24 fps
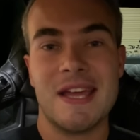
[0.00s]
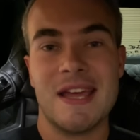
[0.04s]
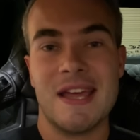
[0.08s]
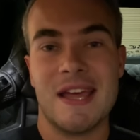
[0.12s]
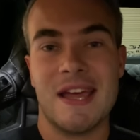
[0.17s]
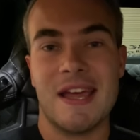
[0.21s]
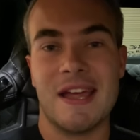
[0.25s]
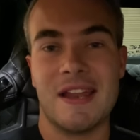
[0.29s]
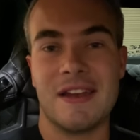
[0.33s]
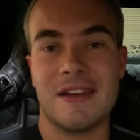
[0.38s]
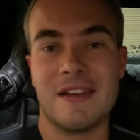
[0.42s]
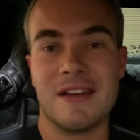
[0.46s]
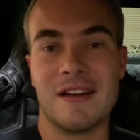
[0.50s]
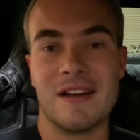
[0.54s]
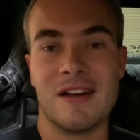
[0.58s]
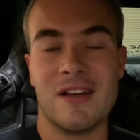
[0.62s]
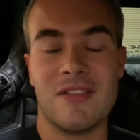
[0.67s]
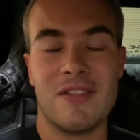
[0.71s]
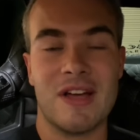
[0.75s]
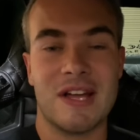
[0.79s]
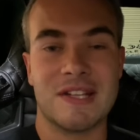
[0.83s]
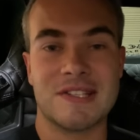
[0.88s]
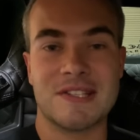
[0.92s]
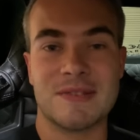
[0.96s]
and uh,
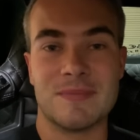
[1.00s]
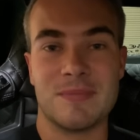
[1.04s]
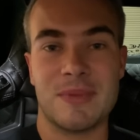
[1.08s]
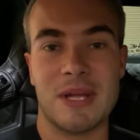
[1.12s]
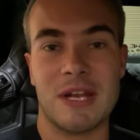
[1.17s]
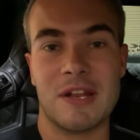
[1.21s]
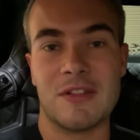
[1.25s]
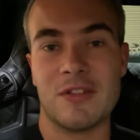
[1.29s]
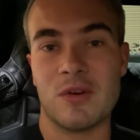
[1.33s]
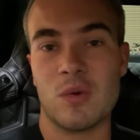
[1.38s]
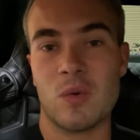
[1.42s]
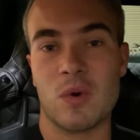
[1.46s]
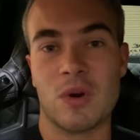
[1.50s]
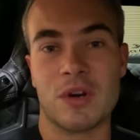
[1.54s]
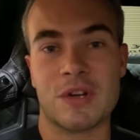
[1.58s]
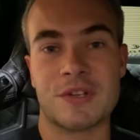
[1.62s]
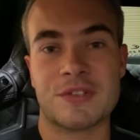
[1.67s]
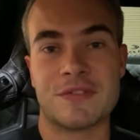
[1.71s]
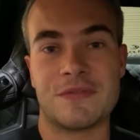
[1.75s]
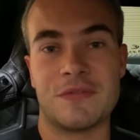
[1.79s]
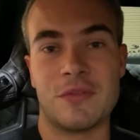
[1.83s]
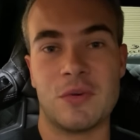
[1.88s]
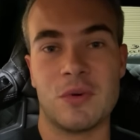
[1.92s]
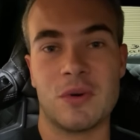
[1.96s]
that's been in the works
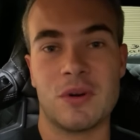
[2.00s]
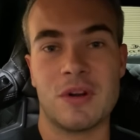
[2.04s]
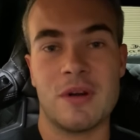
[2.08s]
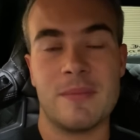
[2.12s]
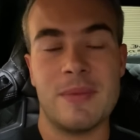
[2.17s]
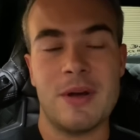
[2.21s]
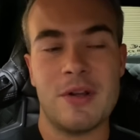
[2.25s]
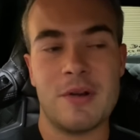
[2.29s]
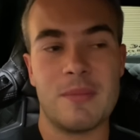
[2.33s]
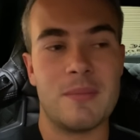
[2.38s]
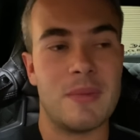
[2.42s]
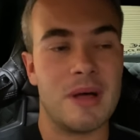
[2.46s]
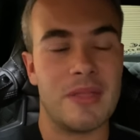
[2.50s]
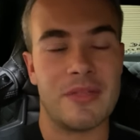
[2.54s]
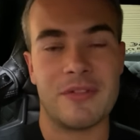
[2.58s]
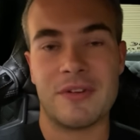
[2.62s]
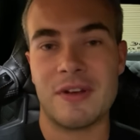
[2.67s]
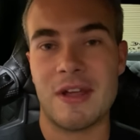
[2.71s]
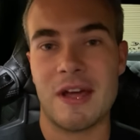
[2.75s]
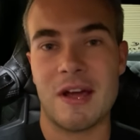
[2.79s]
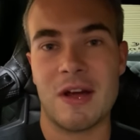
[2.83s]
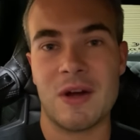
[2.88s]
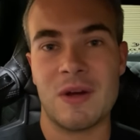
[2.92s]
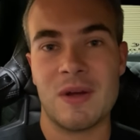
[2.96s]
for about a month
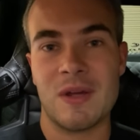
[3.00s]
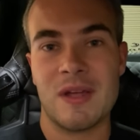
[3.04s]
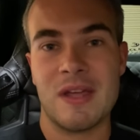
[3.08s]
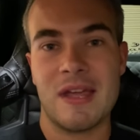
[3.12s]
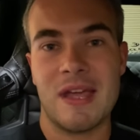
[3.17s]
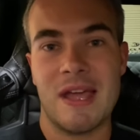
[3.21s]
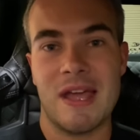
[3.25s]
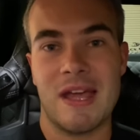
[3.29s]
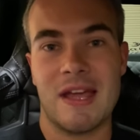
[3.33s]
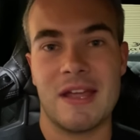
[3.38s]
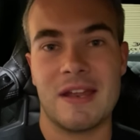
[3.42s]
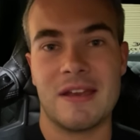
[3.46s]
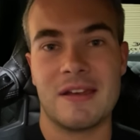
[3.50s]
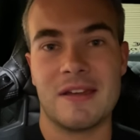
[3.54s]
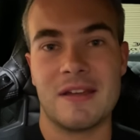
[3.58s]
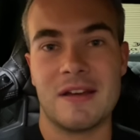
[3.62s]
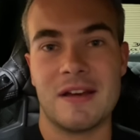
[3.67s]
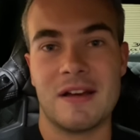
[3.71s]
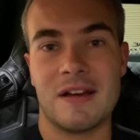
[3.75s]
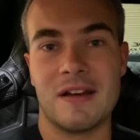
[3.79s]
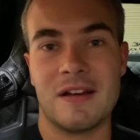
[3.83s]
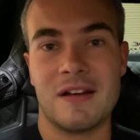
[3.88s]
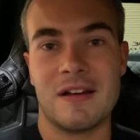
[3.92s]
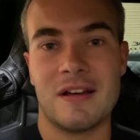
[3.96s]
now and
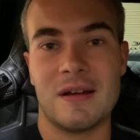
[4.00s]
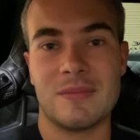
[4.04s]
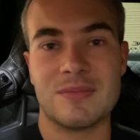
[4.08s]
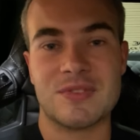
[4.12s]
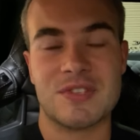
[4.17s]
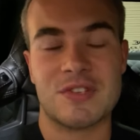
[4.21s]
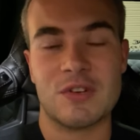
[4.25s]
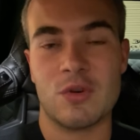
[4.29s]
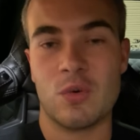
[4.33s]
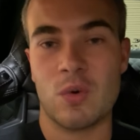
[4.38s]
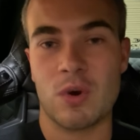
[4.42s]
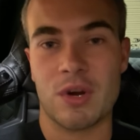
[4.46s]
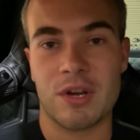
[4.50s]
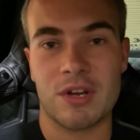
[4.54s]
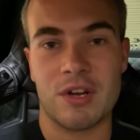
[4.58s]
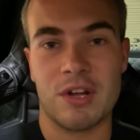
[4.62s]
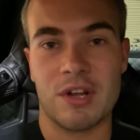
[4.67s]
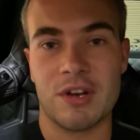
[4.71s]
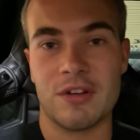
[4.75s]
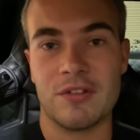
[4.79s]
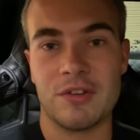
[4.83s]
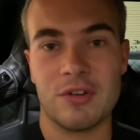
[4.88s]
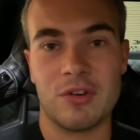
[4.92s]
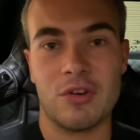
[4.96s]
uh, I'm still working on
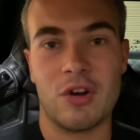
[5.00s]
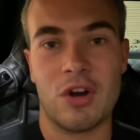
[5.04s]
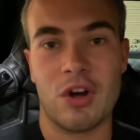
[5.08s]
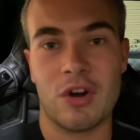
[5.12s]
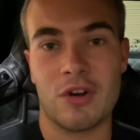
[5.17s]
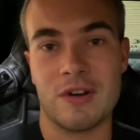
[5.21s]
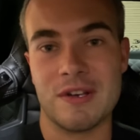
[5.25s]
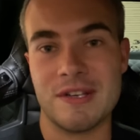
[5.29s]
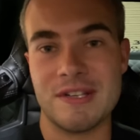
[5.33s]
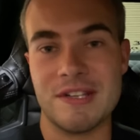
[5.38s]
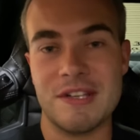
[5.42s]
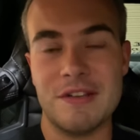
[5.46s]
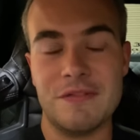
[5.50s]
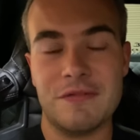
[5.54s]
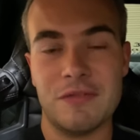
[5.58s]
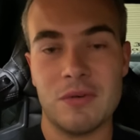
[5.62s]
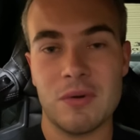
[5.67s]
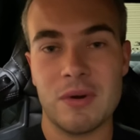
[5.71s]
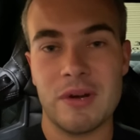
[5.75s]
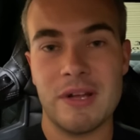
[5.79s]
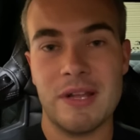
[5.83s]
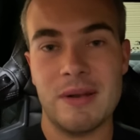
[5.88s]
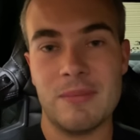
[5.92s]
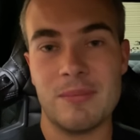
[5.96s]
a little R&D
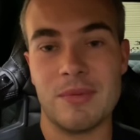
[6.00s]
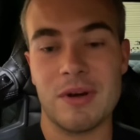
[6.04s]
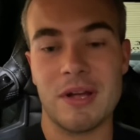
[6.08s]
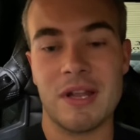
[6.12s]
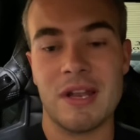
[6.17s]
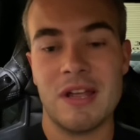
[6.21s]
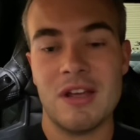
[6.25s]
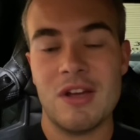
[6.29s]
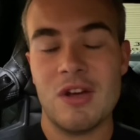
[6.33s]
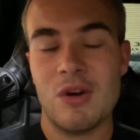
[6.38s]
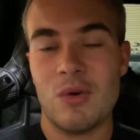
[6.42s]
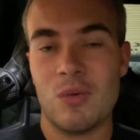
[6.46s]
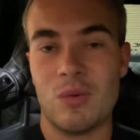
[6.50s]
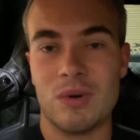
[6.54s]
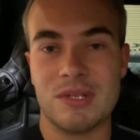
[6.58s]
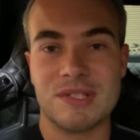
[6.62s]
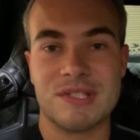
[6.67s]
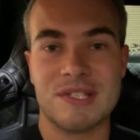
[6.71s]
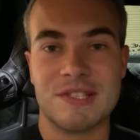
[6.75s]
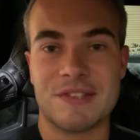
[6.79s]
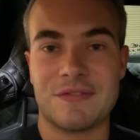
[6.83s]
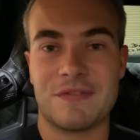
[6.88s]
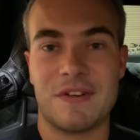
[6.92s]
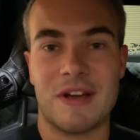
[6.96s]
for it, but once
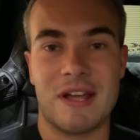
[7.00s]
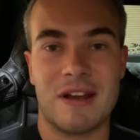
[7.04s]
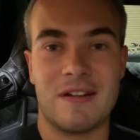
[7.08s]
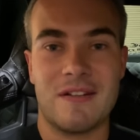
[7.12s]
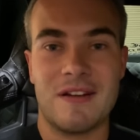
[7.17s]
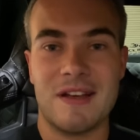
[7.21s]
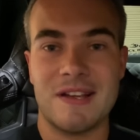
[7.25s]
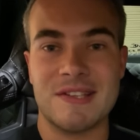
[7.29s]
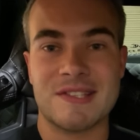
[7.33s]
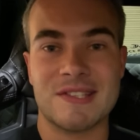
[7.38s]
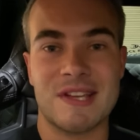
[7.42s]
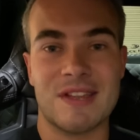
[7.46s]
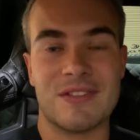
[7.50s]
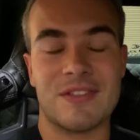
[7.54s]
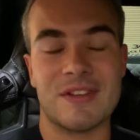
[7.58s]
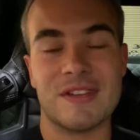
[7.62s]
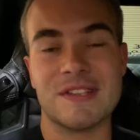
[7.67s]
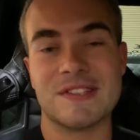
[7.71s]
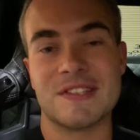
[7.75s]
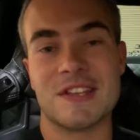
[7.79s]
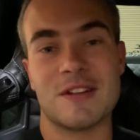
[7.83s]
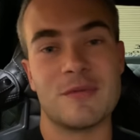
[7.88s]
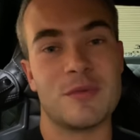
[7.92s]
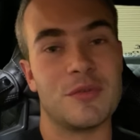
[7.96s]
it's finalized, I think
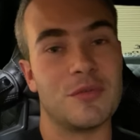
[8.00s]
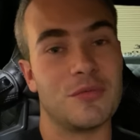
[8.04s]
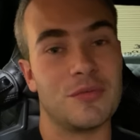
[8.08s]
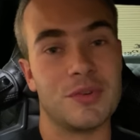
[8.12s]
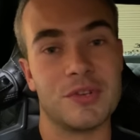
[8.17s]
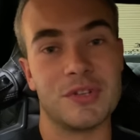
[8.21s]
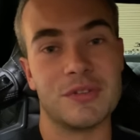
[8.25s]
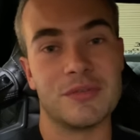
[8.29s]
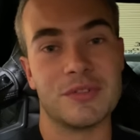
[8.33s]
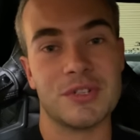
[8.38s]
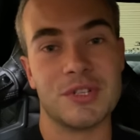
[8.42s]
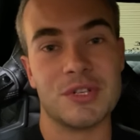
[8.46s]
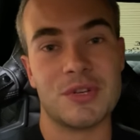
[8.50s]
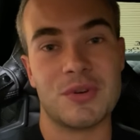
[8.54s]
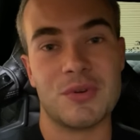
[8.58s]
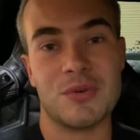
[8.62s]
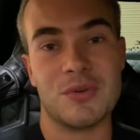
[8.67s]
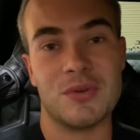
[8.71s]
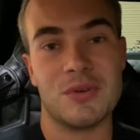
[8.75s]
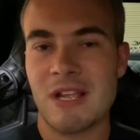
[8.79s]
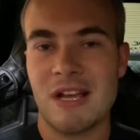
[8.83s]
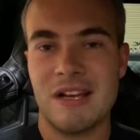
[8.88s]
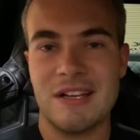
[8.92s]
it's gonna be really, really cool.